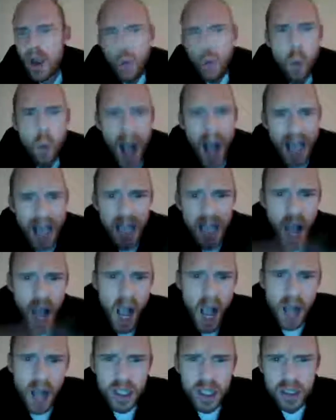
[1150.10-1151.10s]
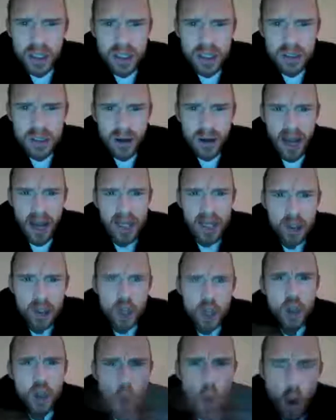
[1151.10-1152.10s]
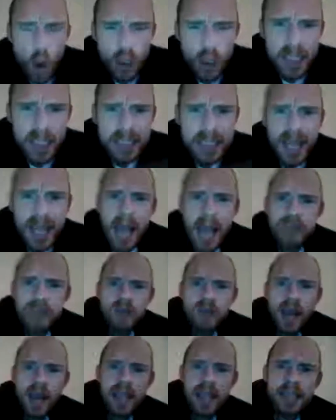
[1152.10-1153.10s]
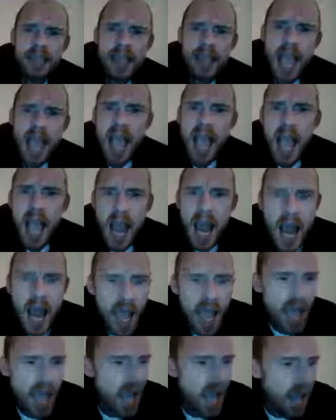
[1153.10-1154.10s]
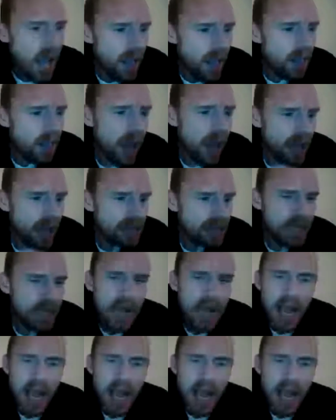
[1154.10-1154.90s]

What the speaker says: Why can't you, right, just understand, right, that